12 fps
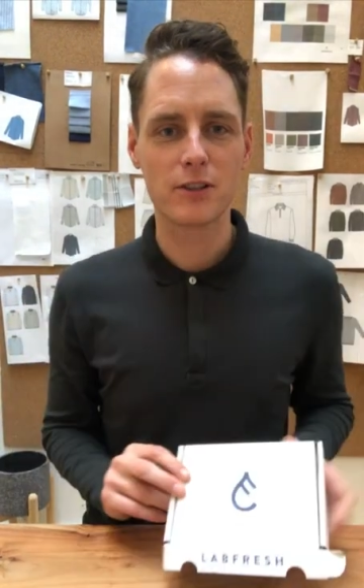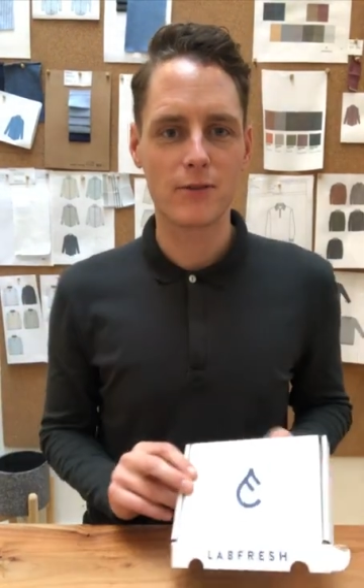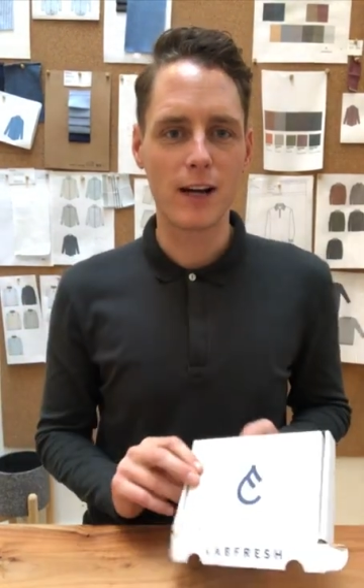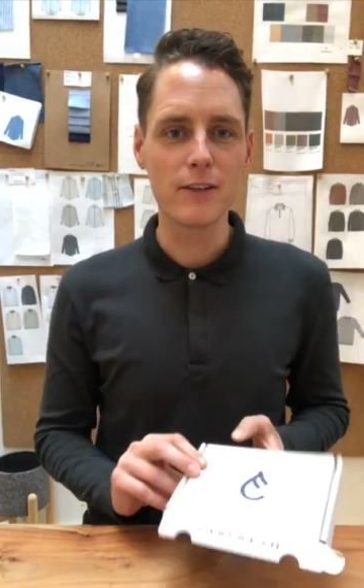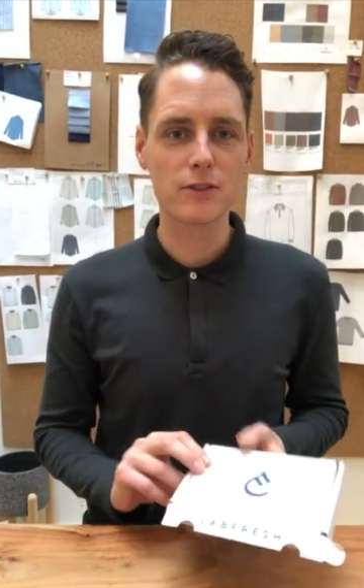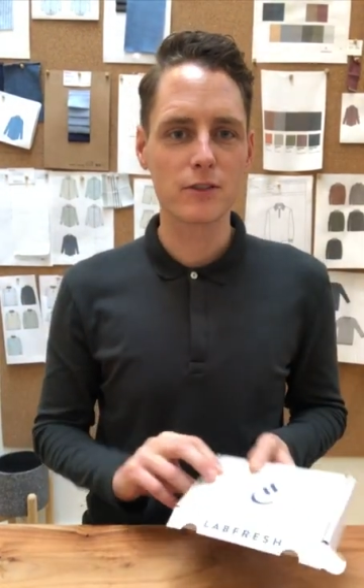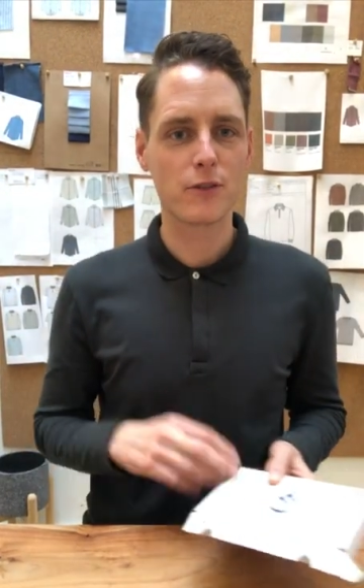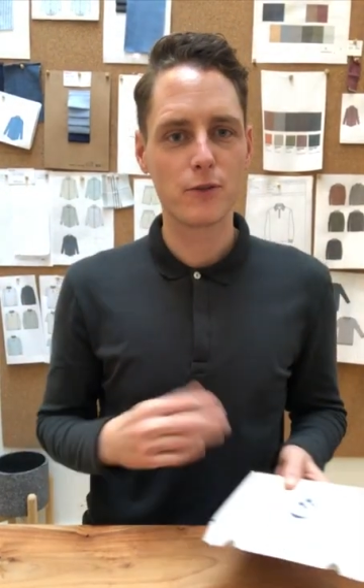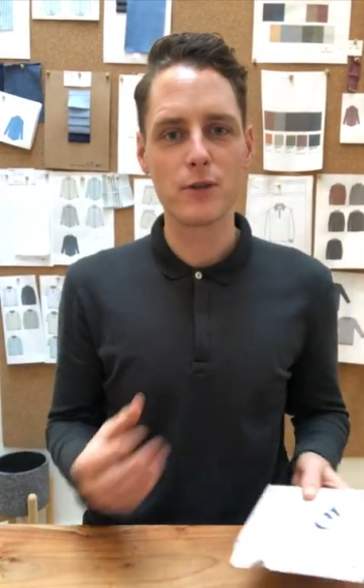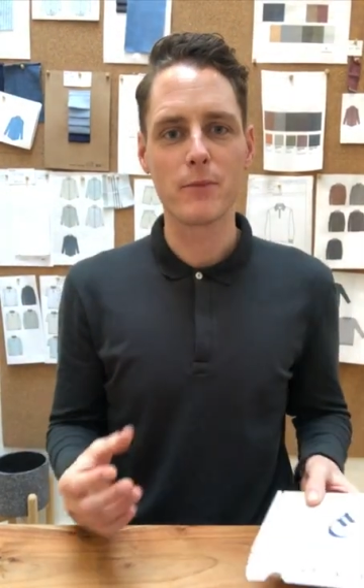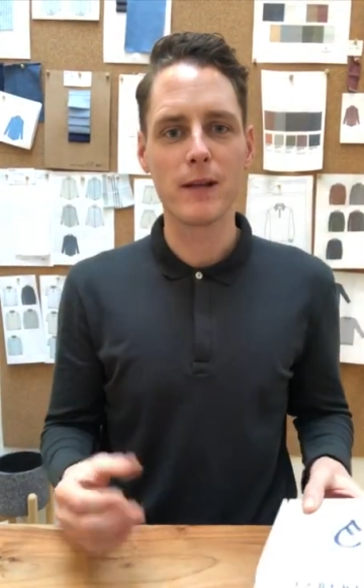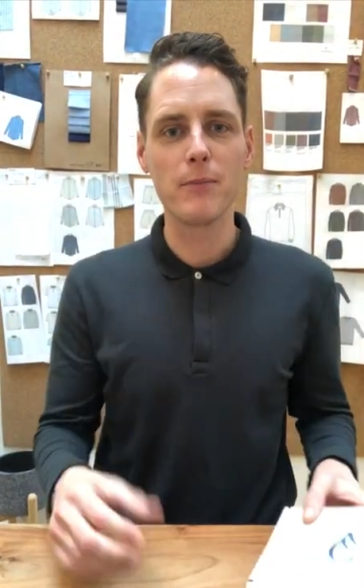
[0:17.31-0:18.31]
arrives through your
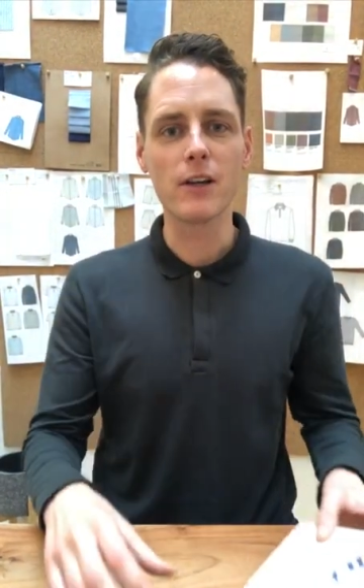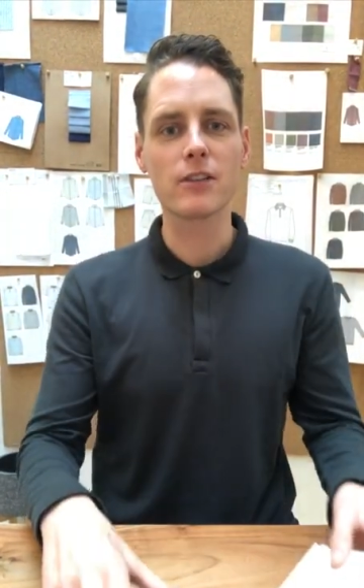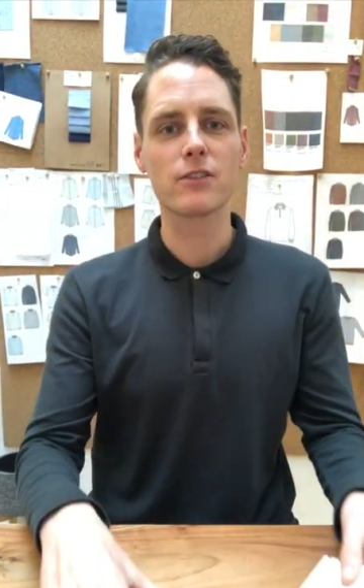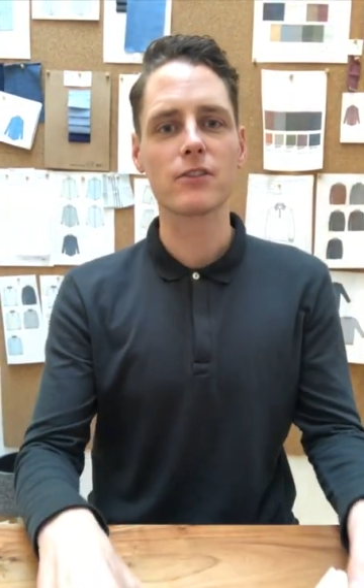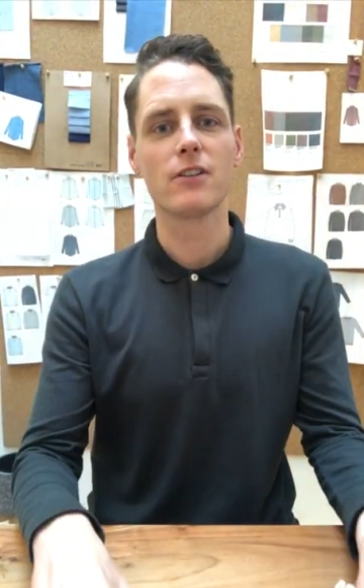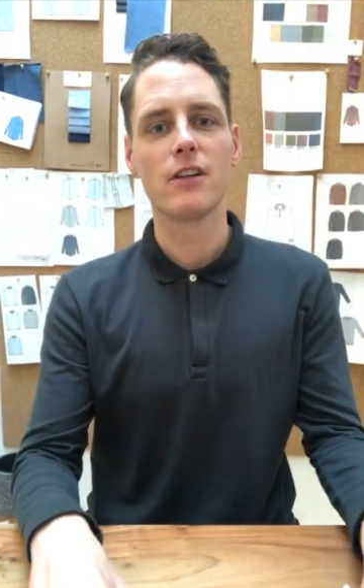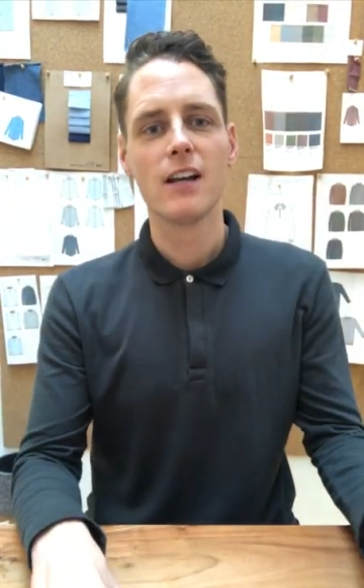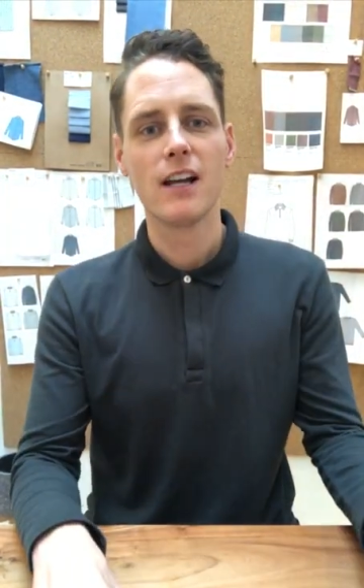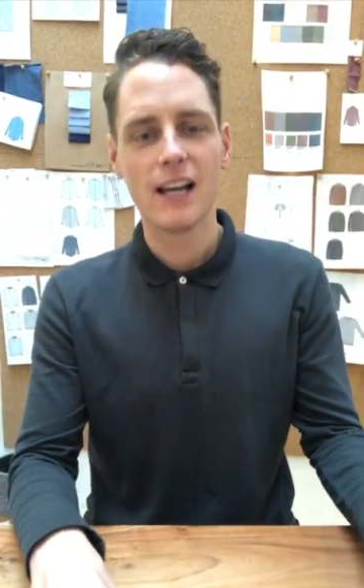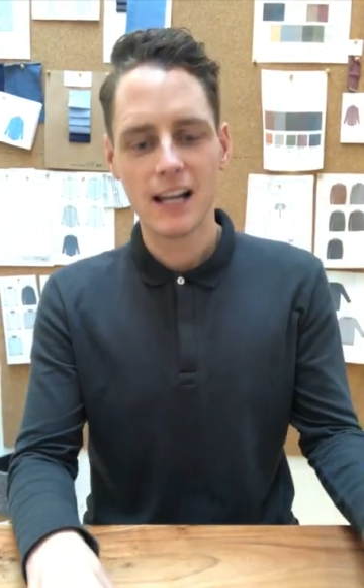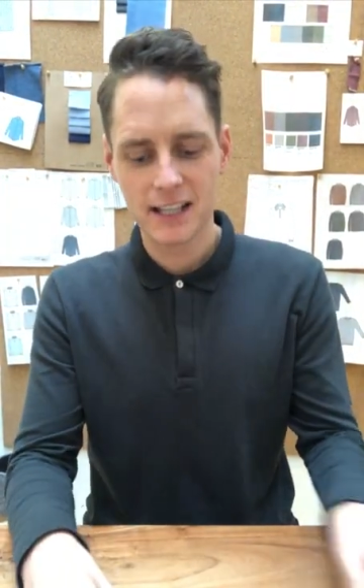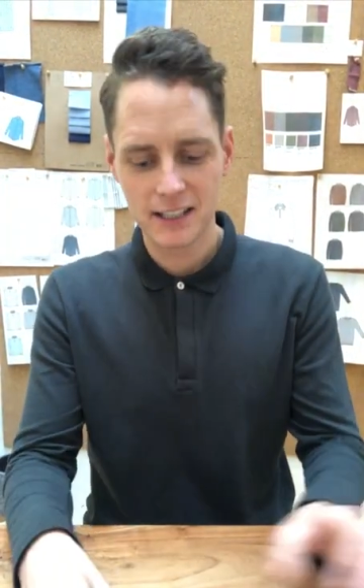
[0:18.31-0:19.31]
mailbox,
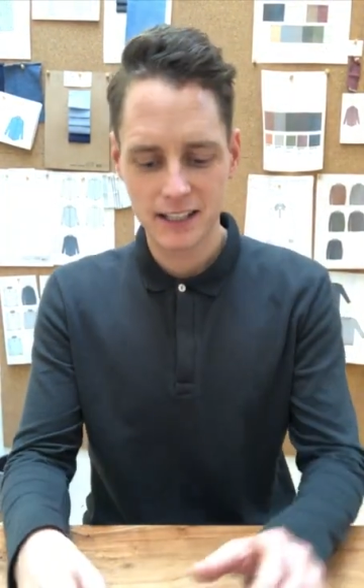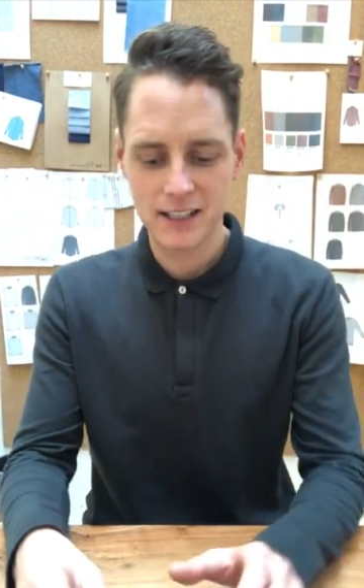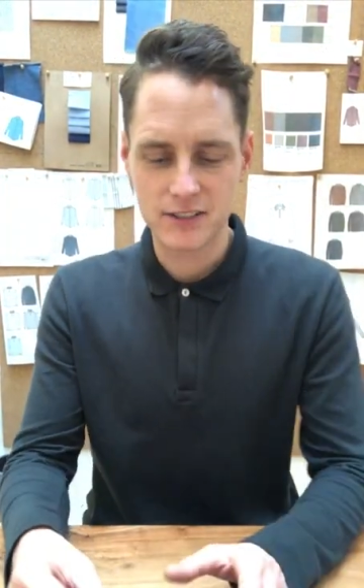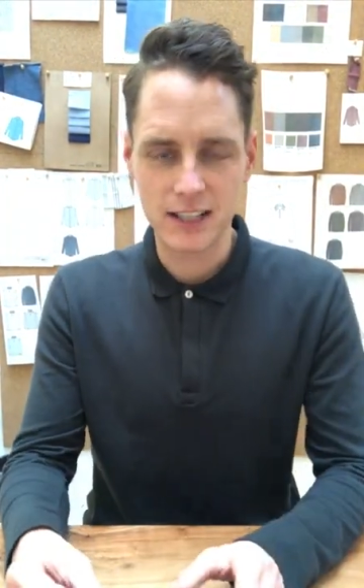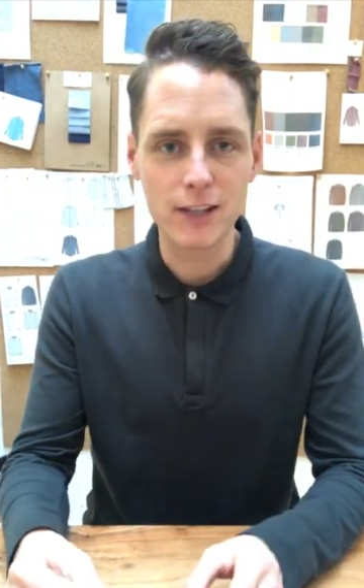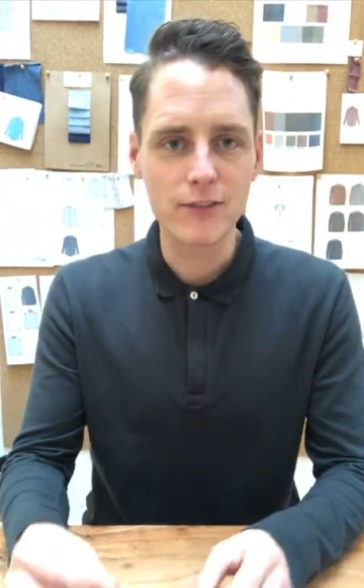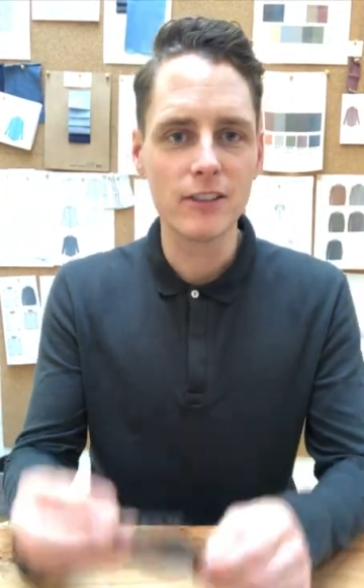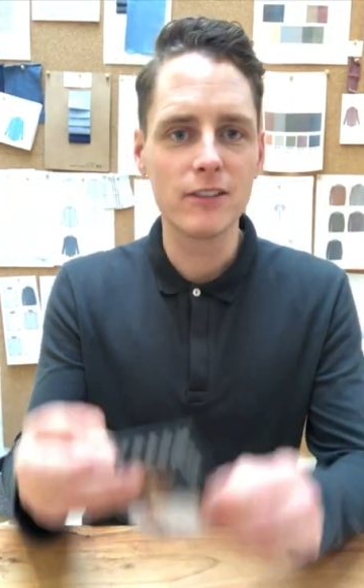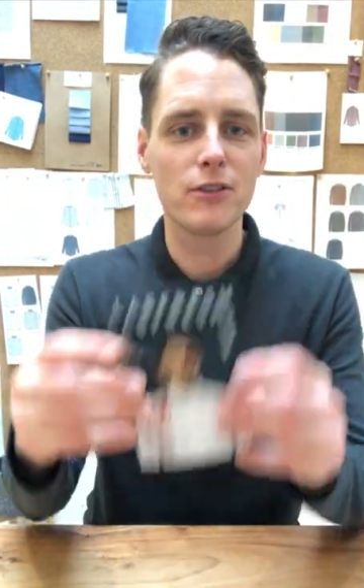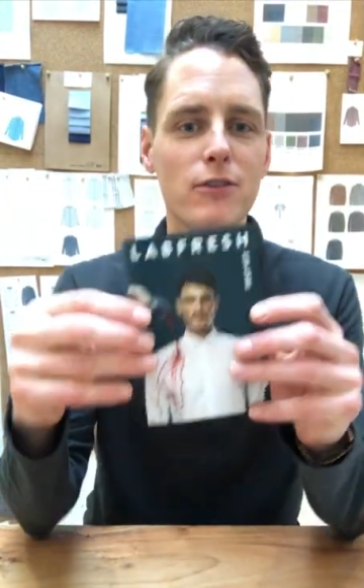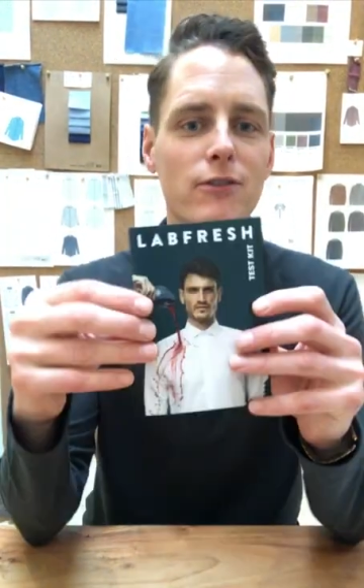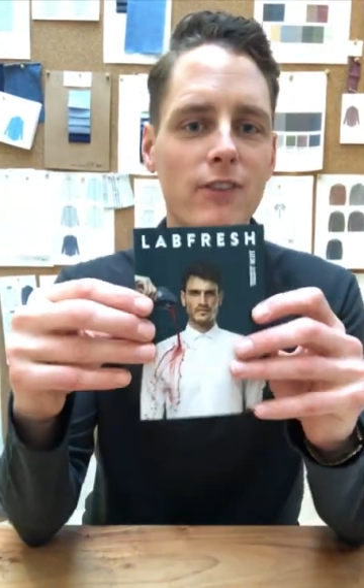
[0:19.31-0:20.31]
and inside of it
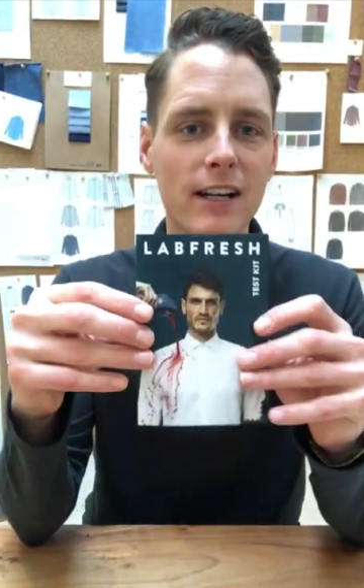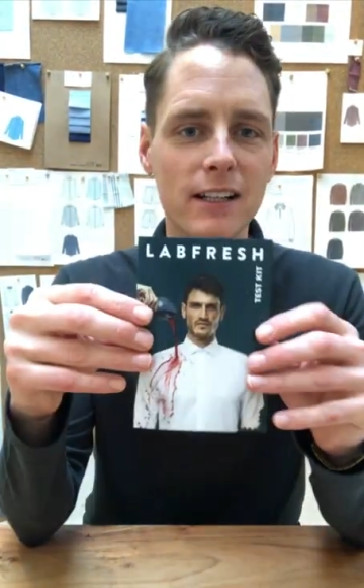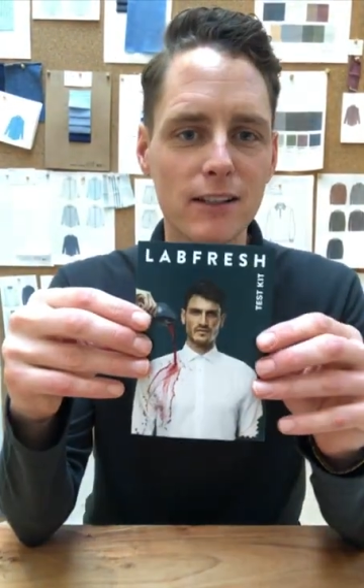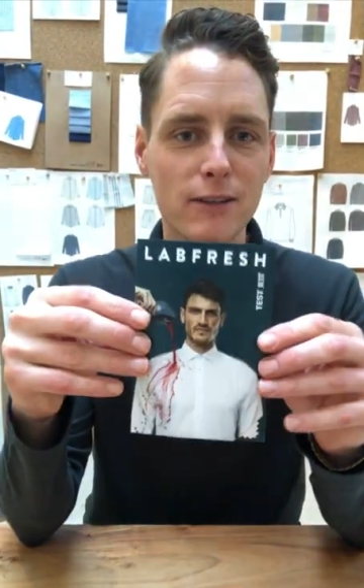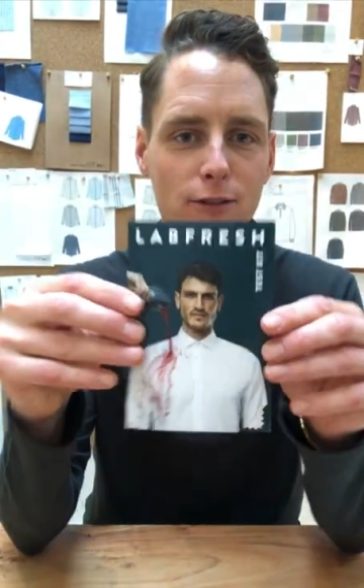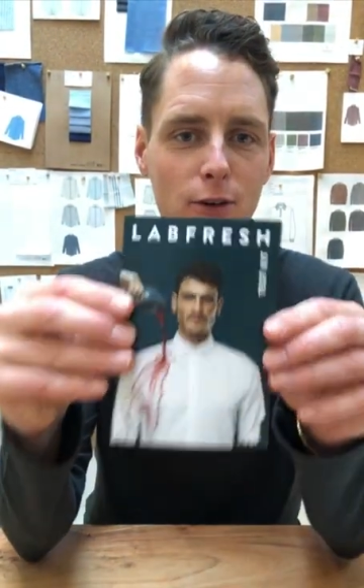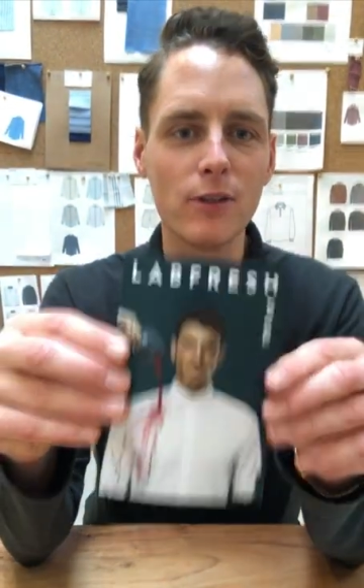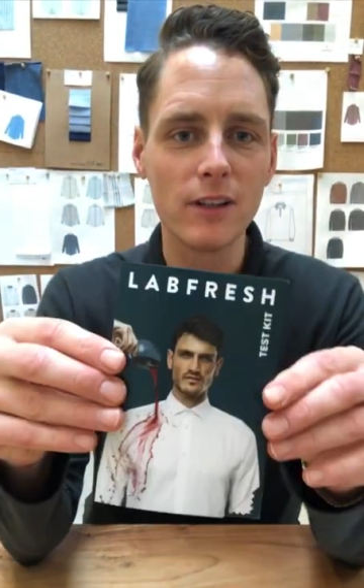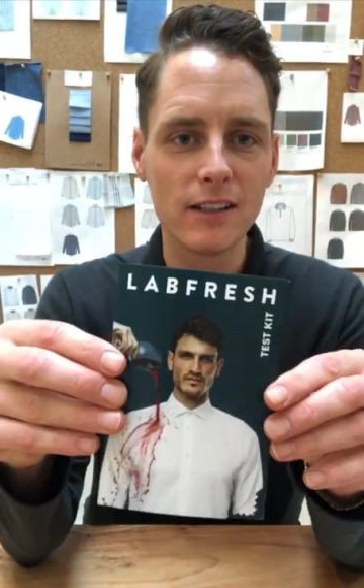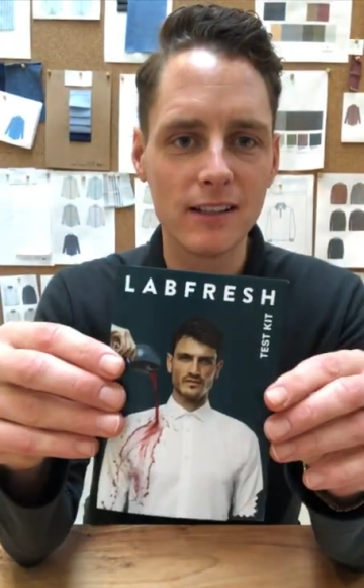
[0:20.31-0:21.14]
you find a folder